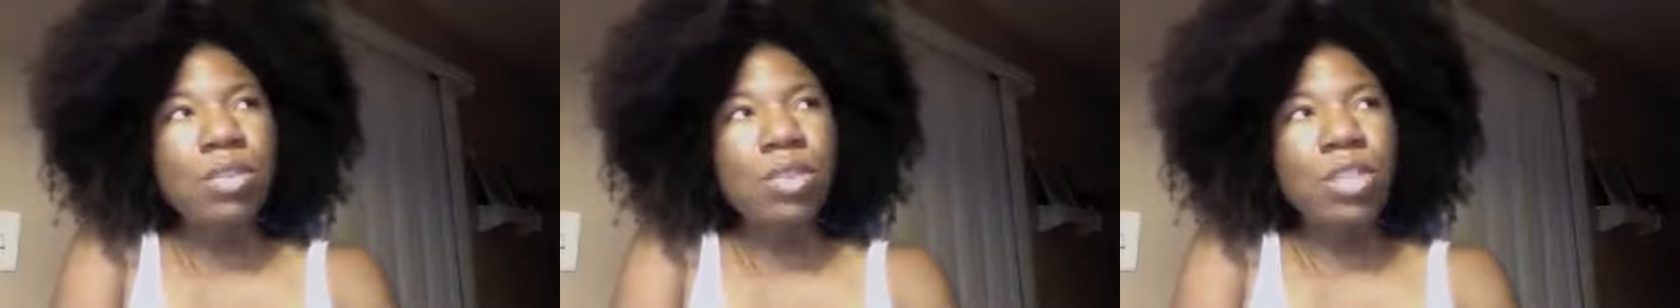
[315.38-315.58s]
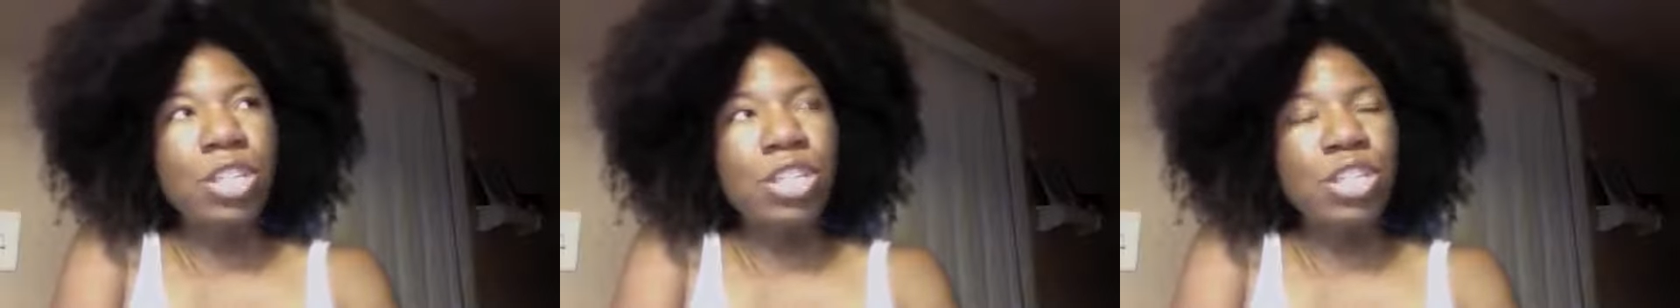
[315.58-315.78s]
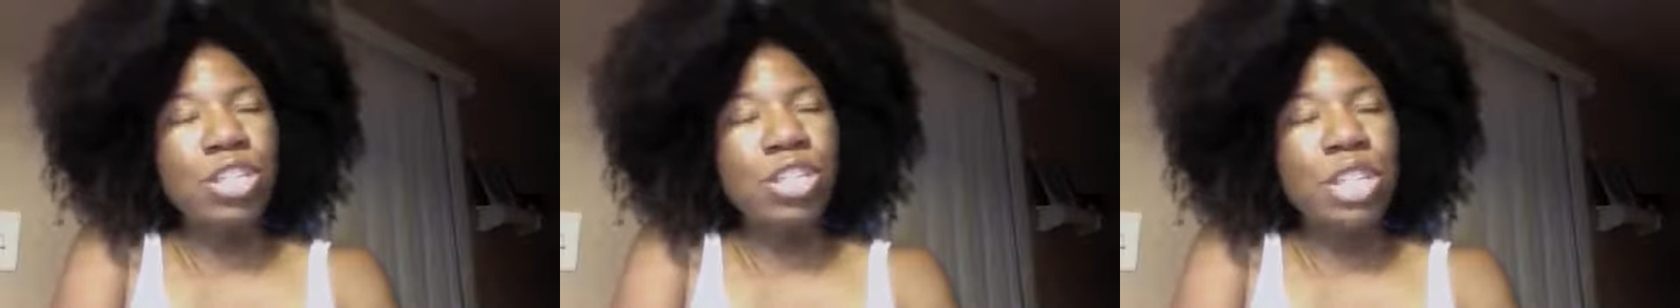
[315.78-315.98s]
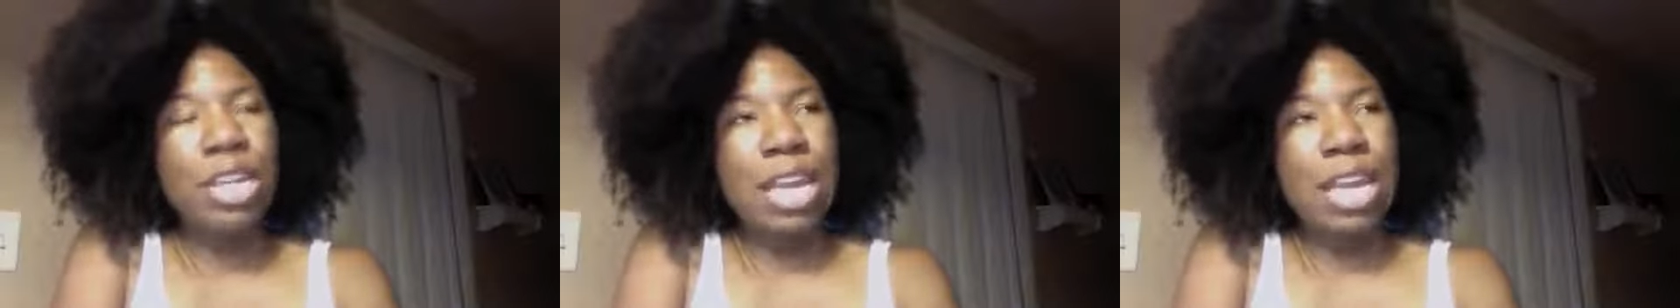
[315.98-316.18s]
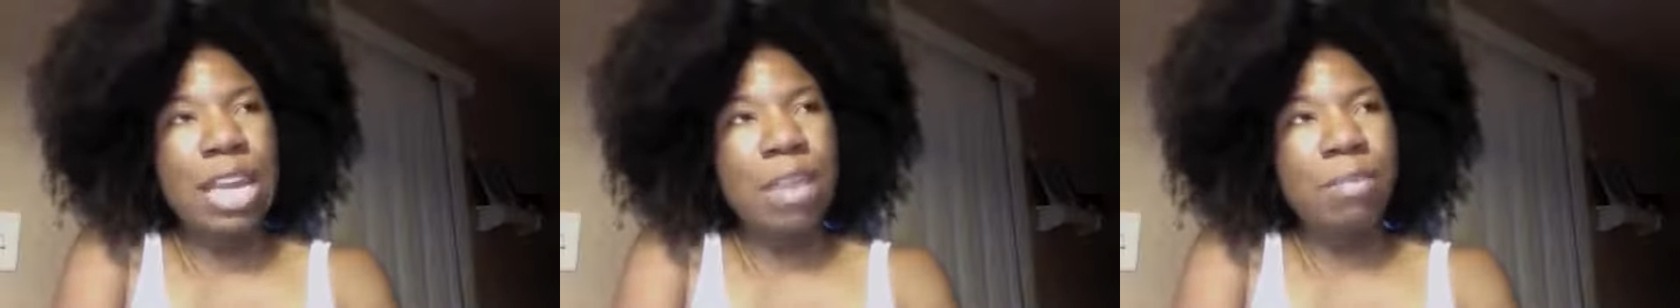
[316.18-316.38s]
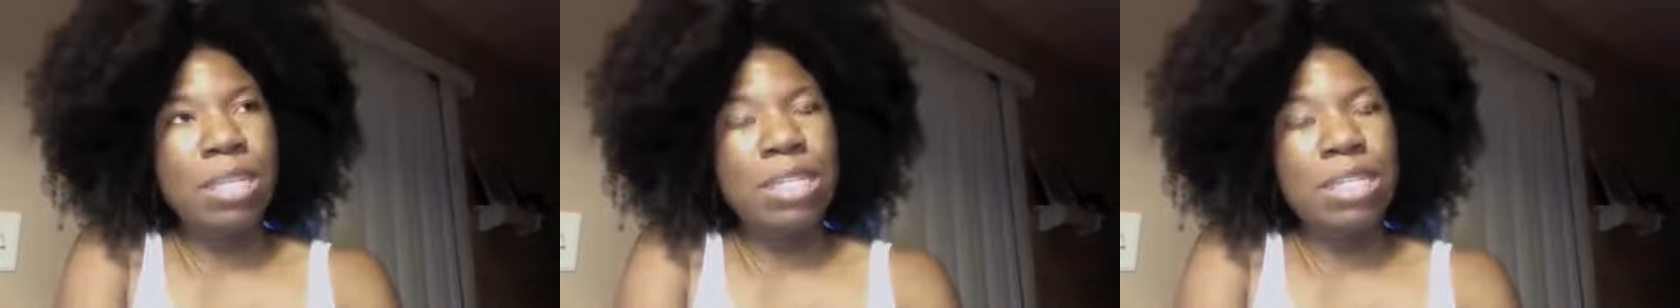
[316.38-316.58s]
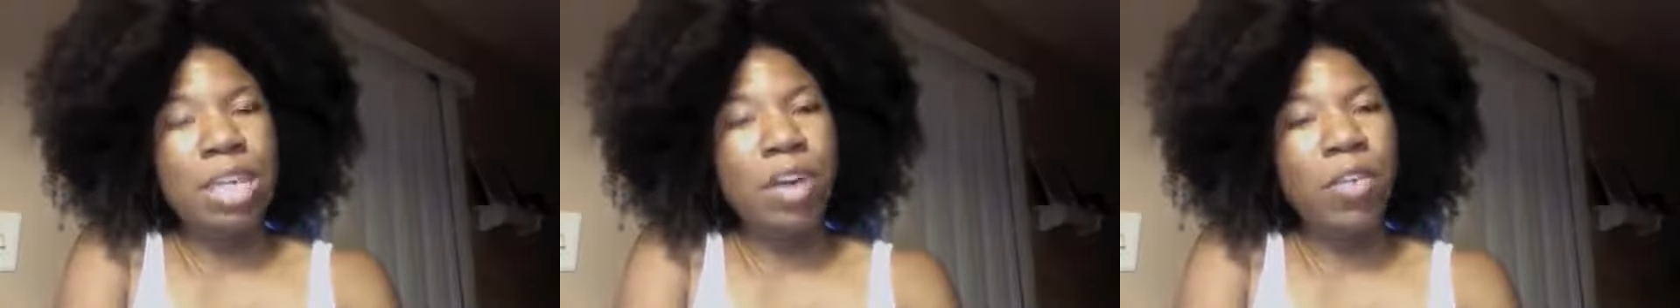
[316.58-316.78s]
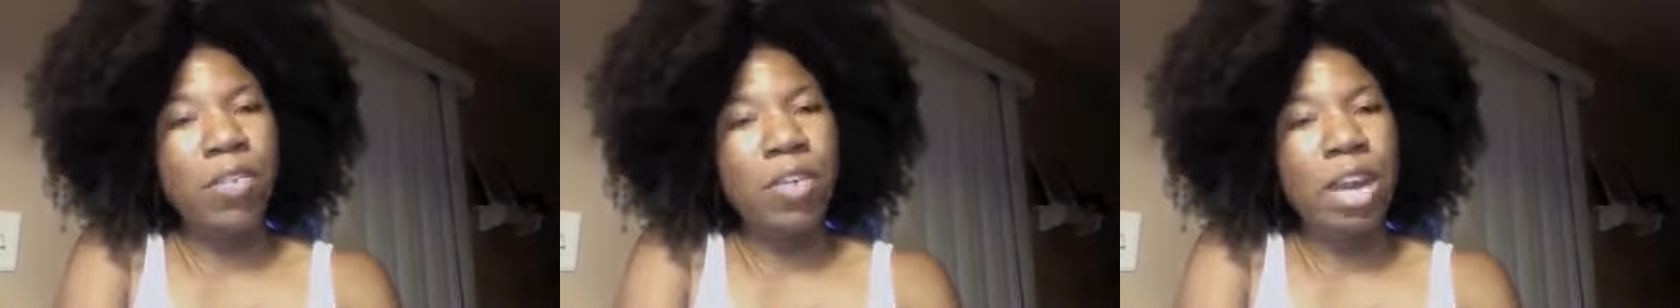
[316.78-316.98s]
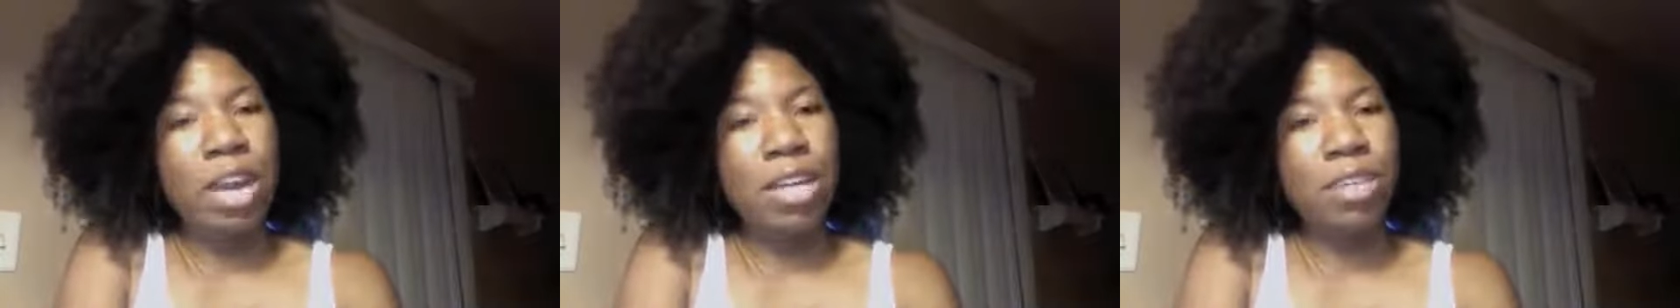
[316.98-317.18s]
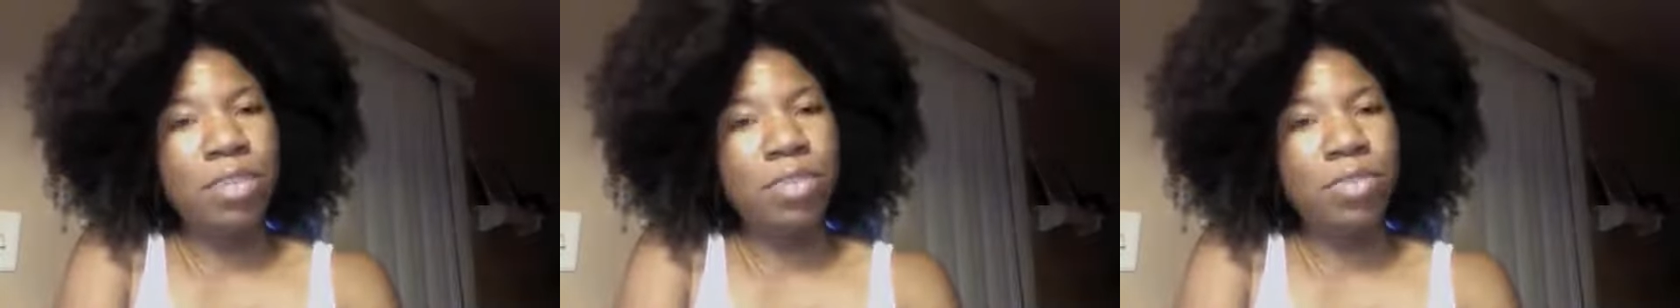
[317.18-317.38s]
the name itself
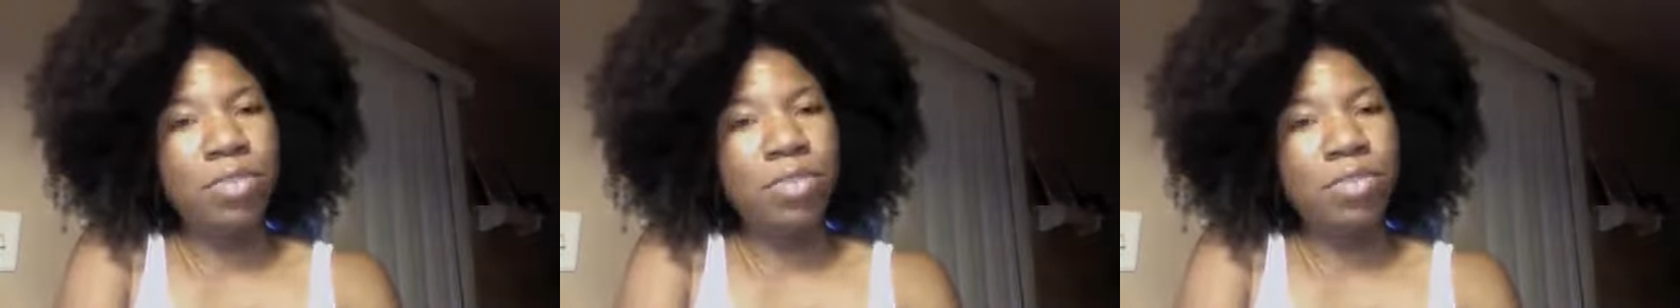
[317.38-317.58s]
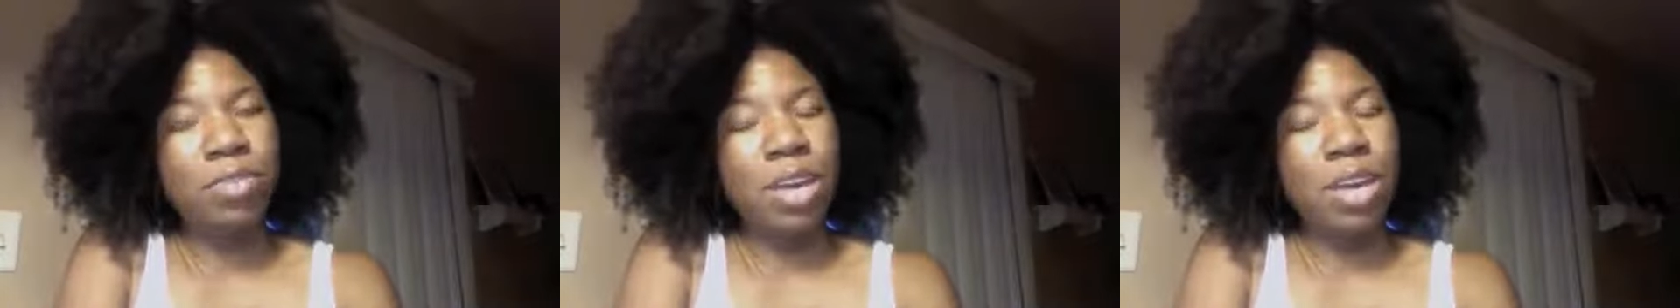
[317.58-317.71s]
kind of